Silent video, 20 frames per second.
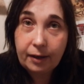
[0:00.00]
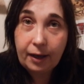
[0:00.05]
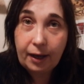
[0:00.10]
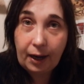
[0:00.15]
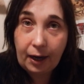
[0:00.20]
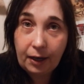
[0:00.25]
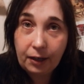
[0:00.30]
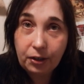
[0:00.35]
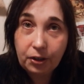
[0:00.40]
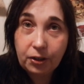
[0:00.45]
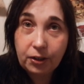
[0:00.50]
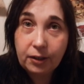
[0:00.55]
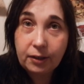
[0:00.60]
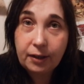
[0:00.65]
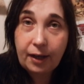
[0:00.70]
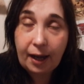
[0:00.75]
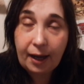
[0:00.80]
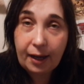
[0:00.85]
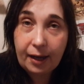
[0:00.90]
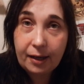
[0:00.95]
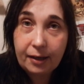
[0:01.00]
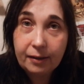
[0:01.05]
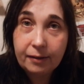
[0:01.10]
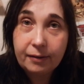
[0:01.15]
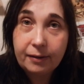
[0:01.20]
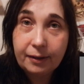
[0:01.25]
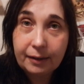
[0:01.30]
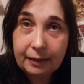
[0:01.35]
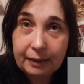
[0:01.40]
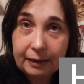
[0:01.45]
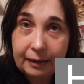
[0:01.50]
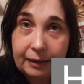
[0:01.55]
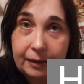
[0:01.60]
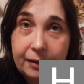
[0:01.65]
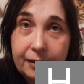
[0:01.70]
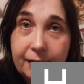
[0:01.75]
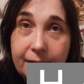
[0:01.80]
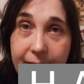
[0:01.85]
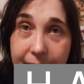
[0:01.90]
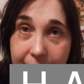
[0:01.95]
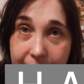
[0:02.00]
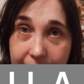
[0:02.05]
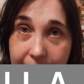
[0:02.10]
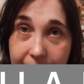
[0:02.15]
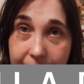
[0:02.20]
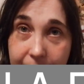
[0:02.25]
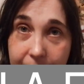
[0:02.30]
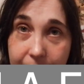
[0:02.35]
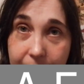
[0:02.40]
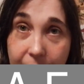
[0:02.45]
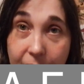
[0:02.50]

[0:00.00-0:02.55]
H-A-E-D.